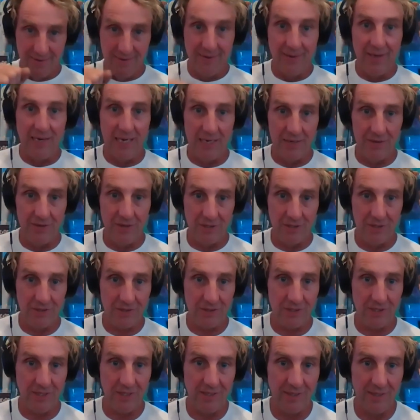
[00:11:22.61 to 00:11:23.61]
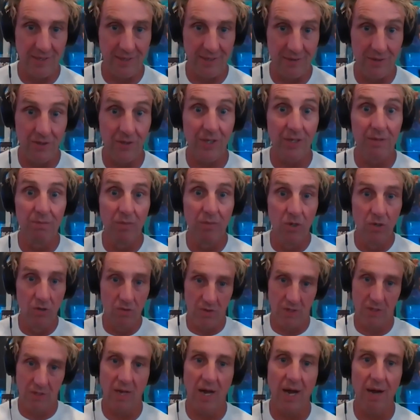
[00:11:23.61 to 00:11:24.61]
And you could see that you could move
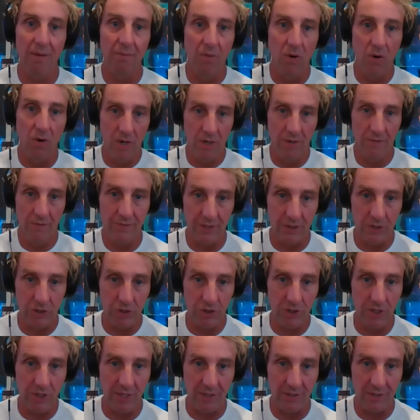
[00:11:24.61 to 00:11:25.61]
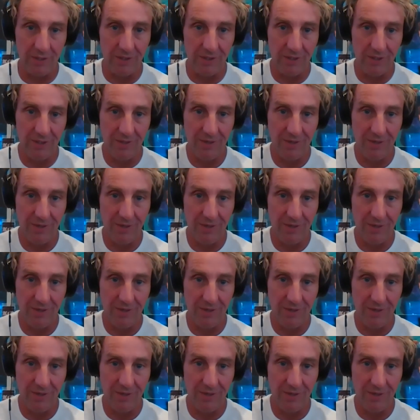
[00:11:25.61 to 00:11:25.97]
a lot more of the sheet